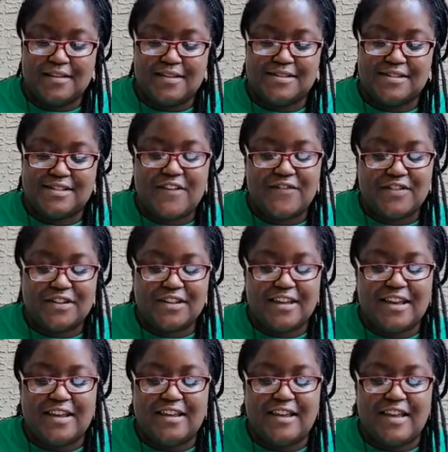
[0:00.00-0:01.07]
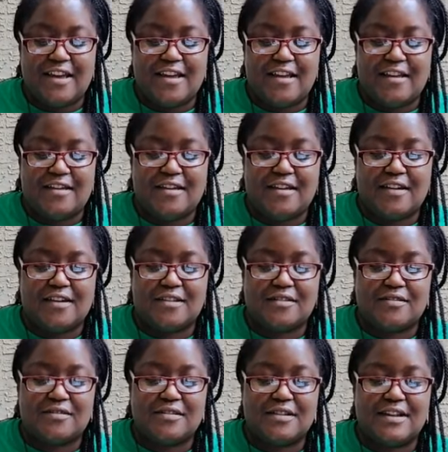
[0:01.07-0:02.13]
it's definitely a
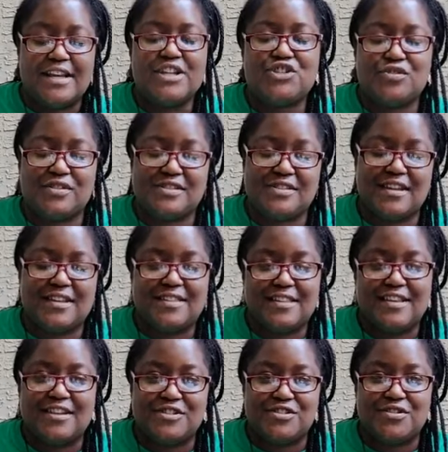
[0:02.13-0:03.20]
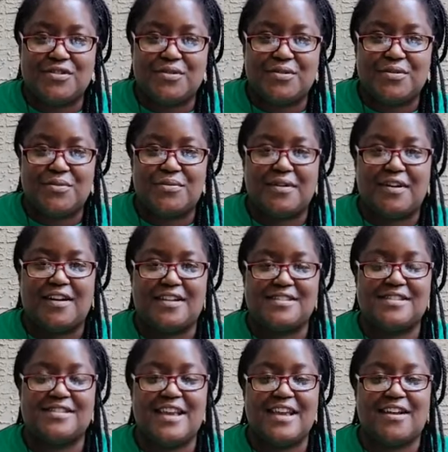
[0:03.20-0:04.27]
interesting thing
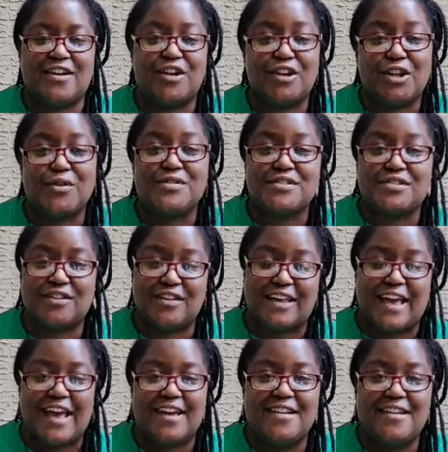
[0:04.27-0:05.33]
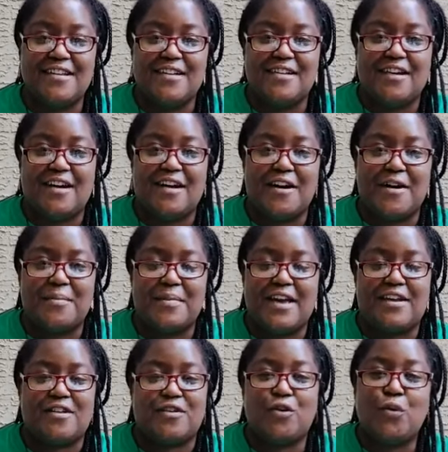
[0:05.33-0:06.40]
to take a close look at,
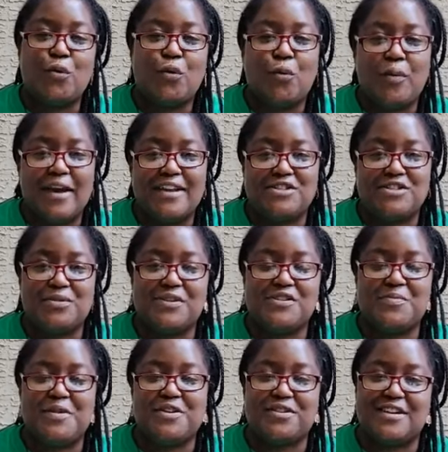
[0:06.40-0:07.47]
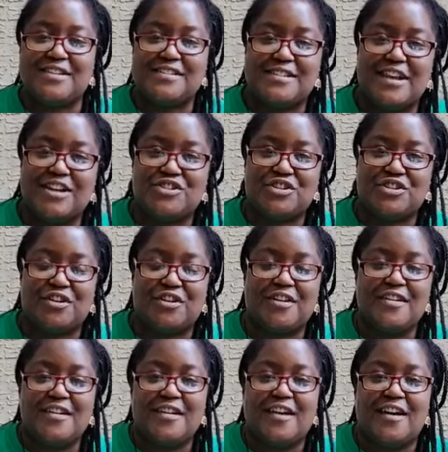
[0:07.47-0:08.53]
and a cool way to experience nature
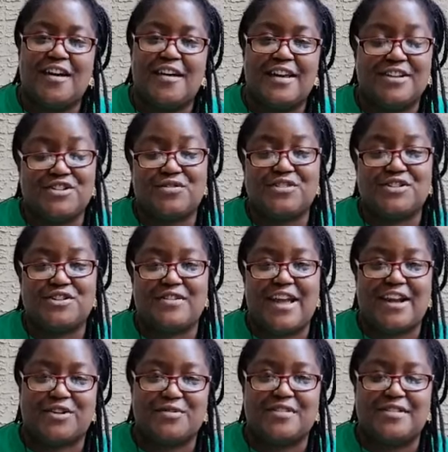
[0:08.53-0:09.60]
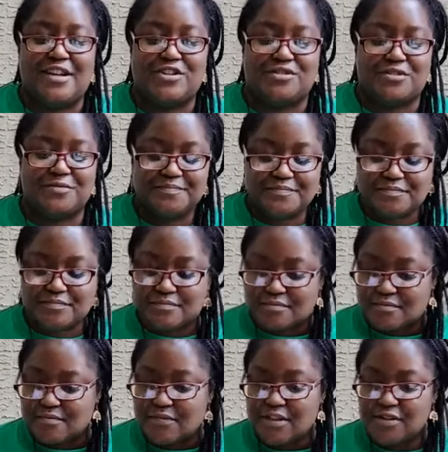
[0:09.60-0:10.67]
and to interact with nature.
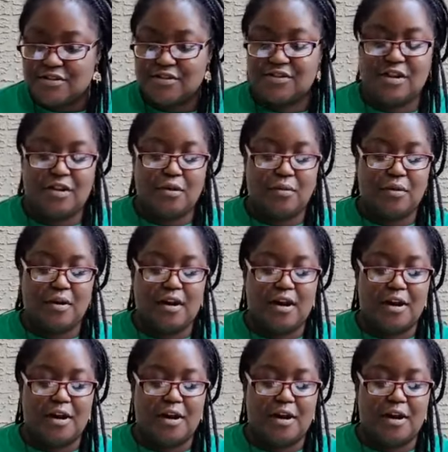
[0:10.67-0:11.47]
So